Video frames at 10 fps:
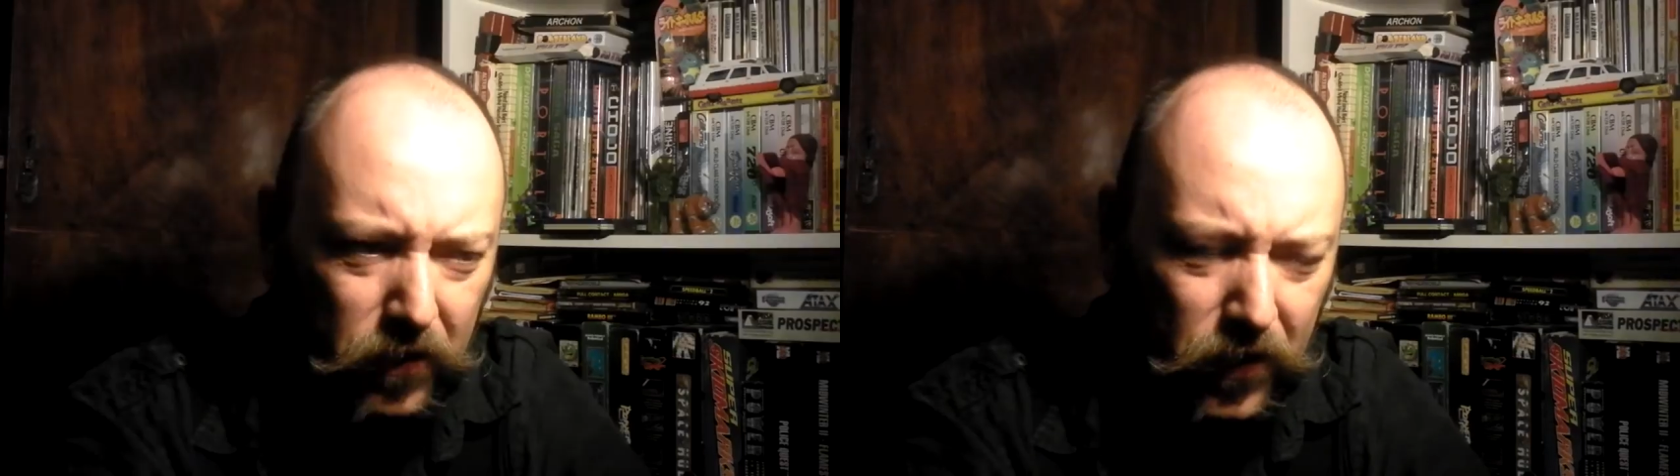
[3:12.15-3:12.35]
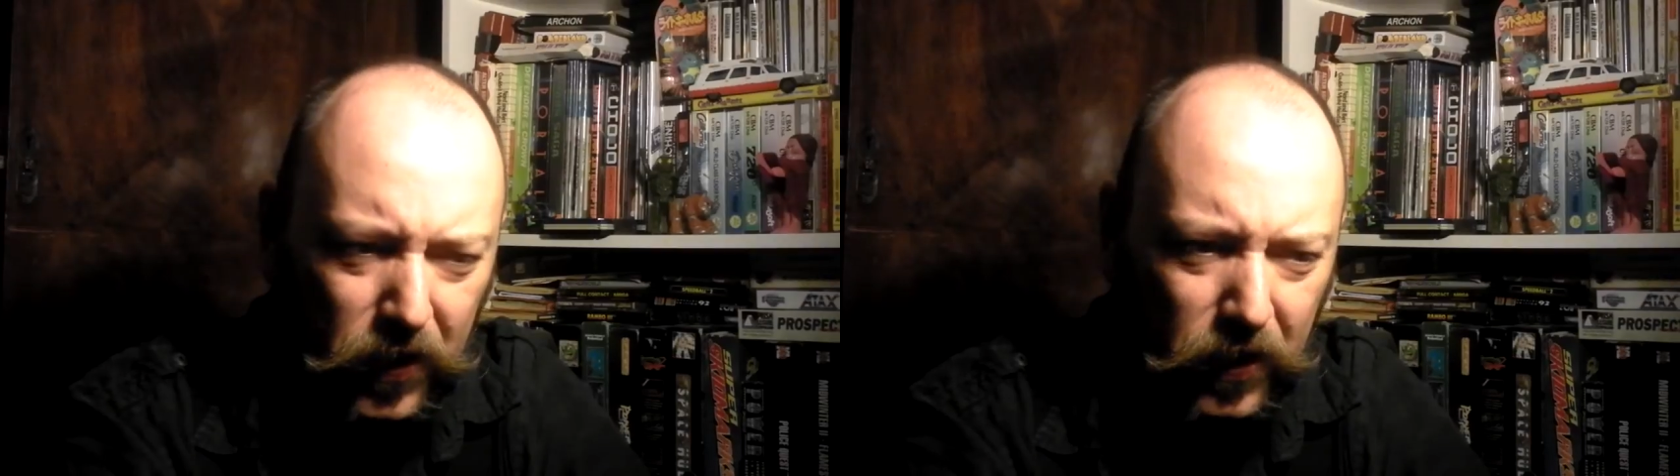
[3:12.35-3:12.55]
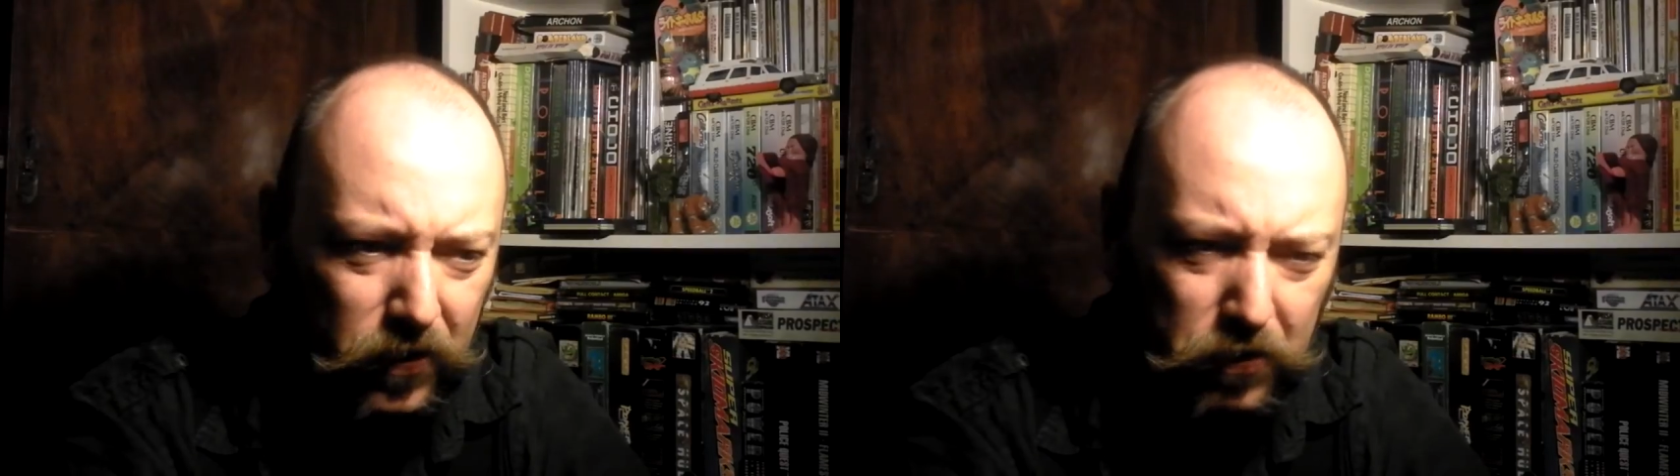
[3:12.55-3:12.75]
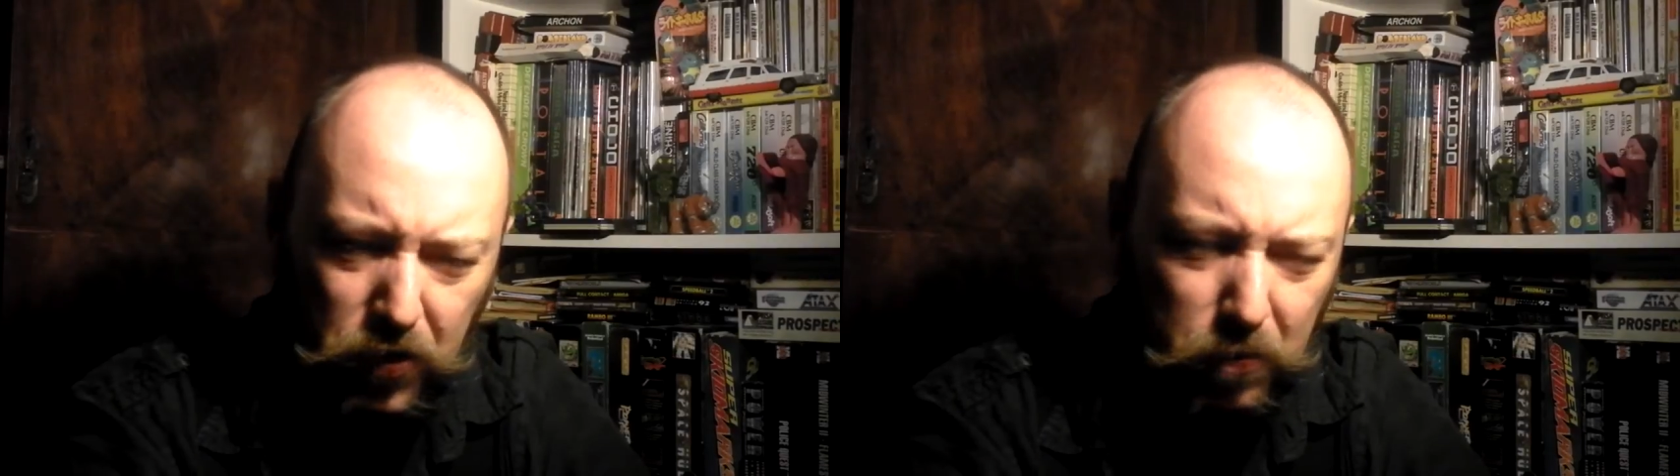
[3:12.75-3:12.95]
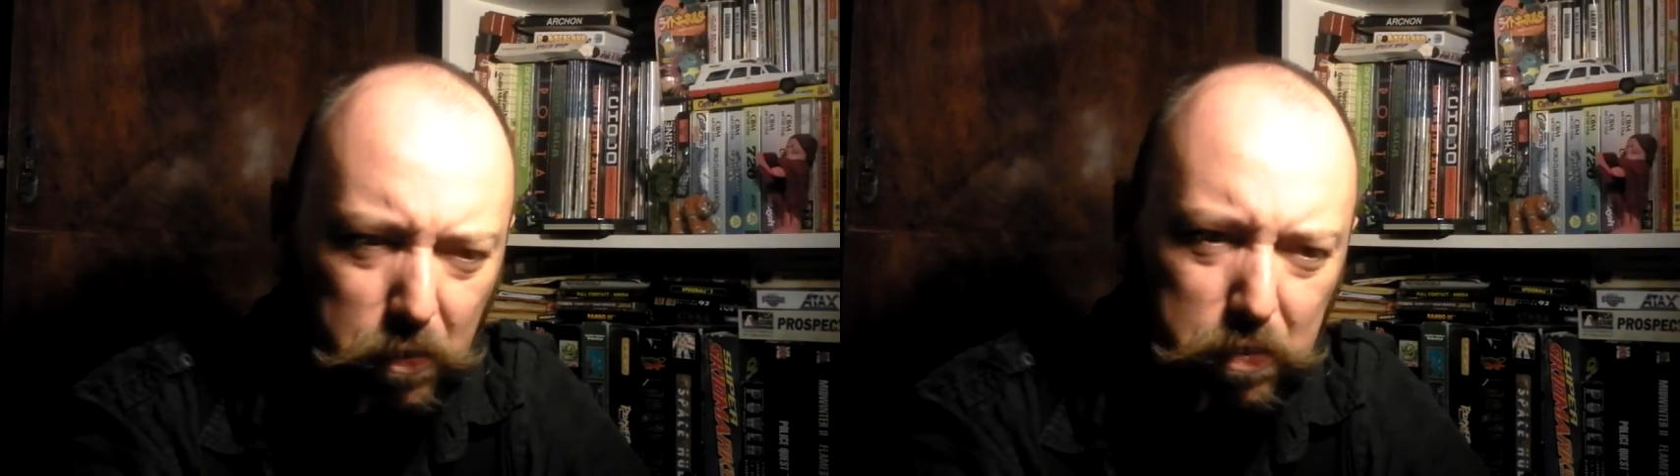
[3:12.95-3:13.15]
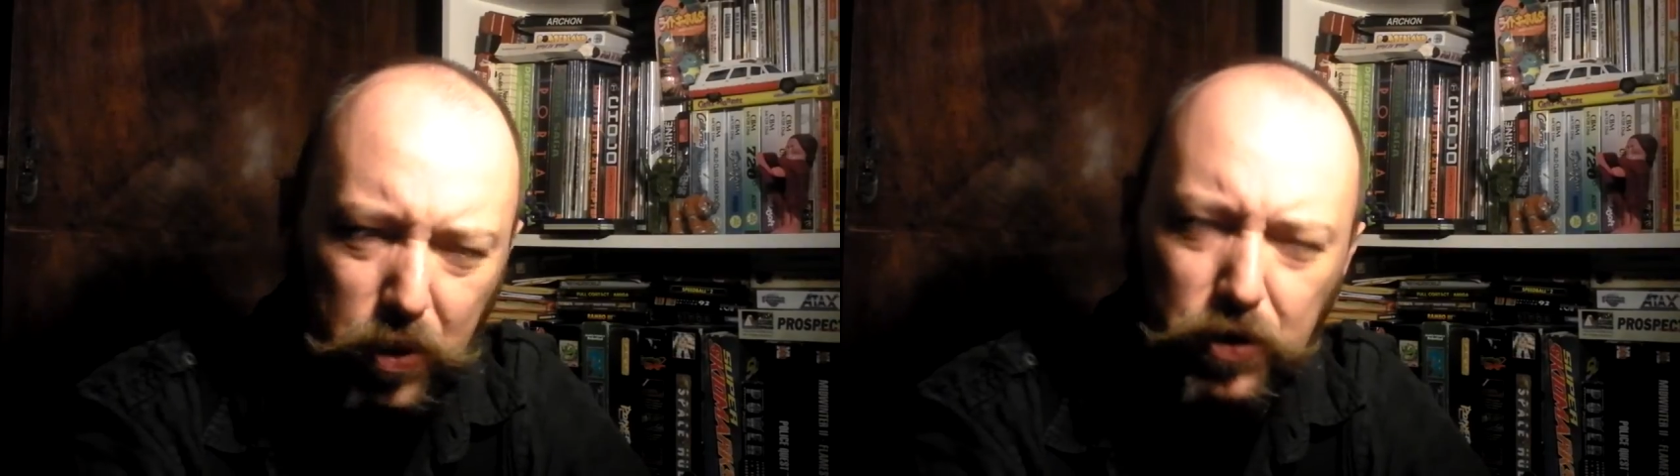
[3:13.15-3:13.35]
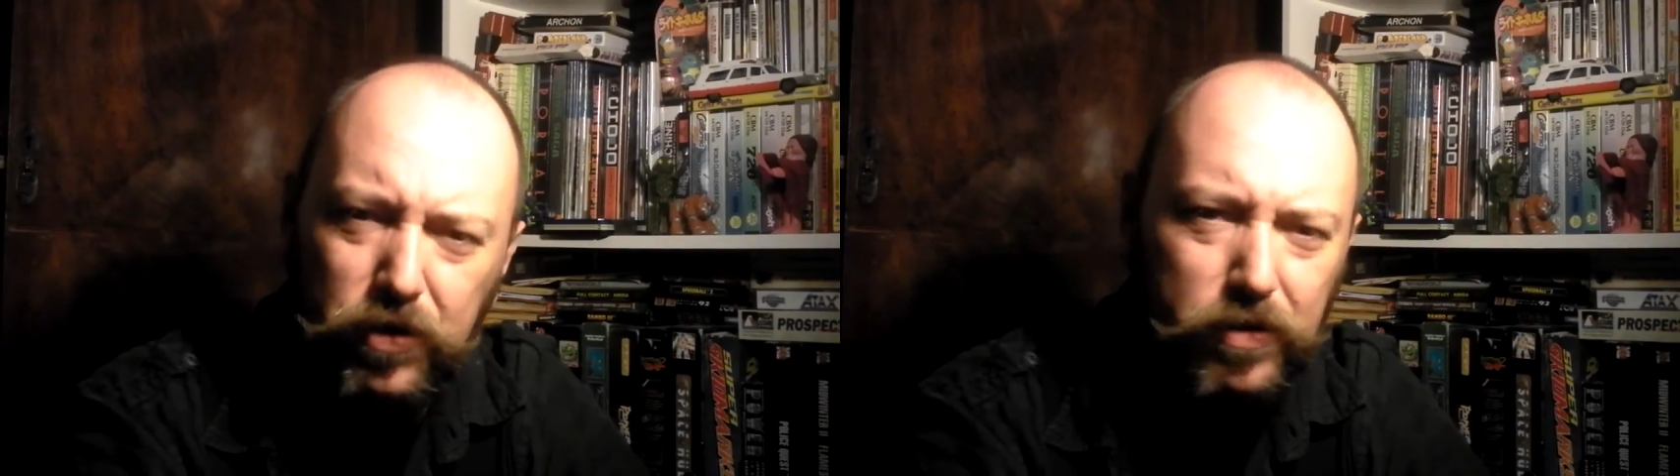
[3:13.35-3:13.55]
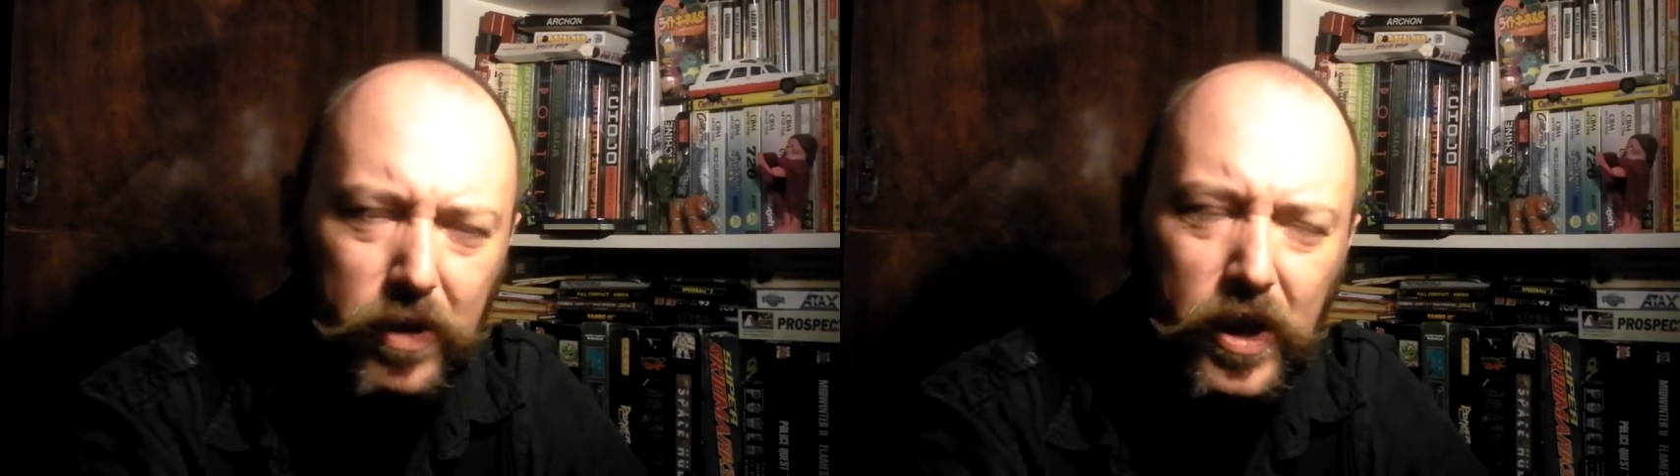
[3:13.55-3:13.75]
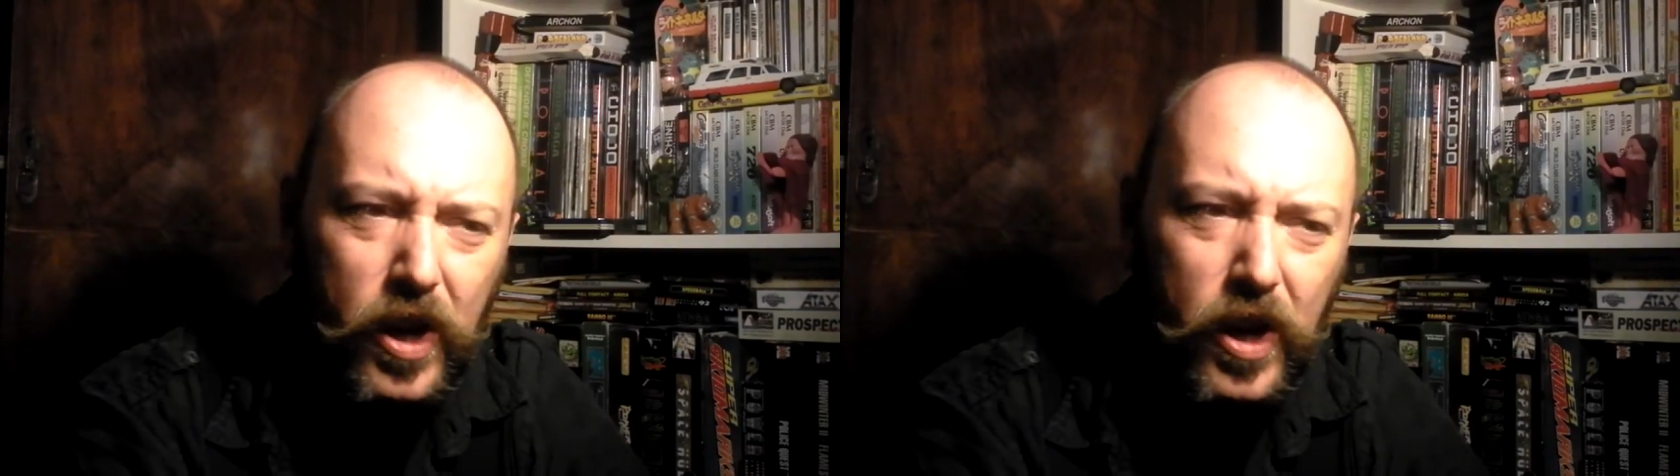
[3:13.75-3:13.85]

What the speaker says: everything has just pushed